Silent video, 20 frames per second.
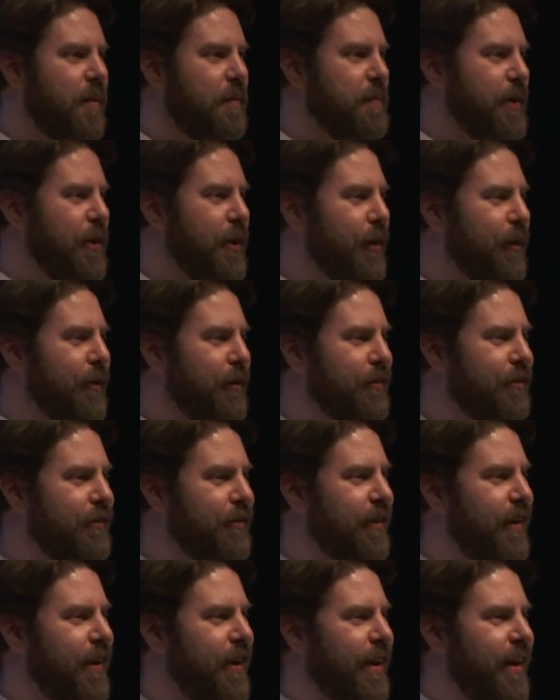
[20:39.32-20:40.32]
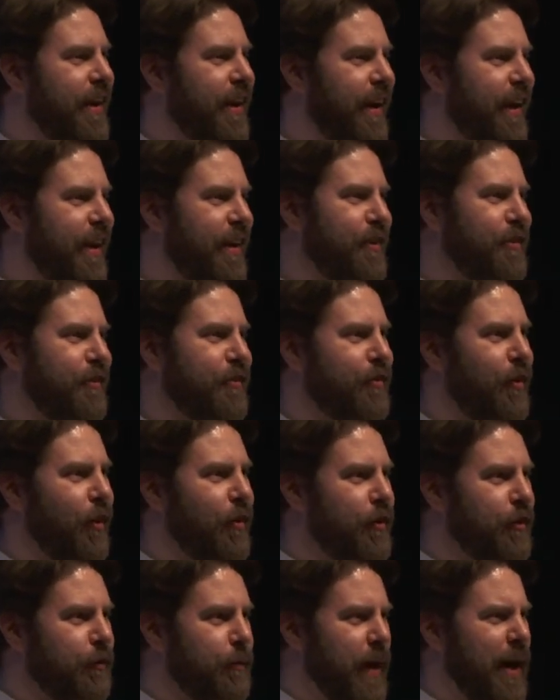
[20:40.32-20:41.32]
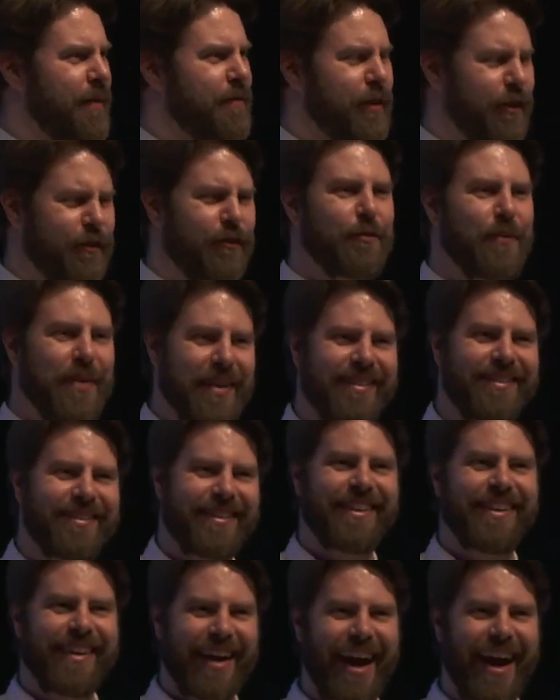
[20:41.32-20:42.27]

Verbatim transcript: because in Scotland we have a lot of wind,